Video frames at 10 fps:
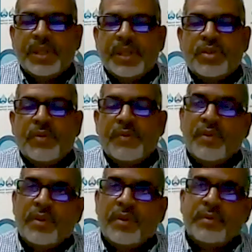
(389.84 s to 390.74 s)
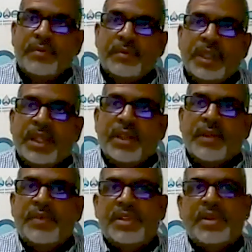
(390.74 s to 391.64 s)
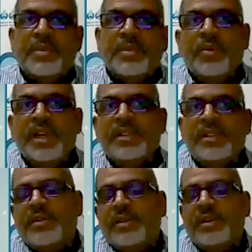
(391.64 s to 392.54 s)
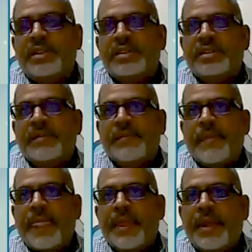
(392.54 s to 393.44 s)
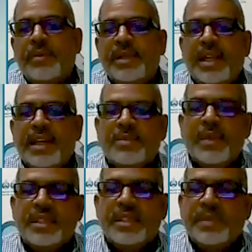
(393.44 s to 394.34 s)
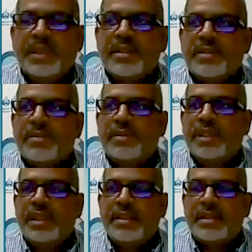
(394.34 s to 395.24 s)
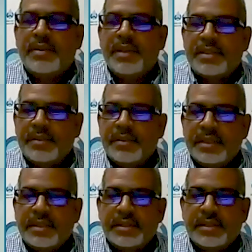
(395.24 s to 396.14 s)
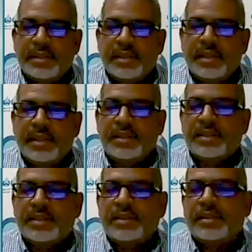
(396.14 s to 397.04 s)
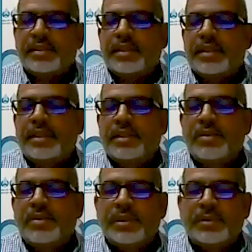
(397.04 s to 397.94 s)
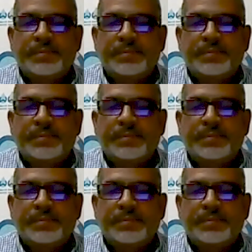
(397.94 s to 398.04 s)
So for some of the waste haulers, there will be less waste because the hotels and the restaurants are not open.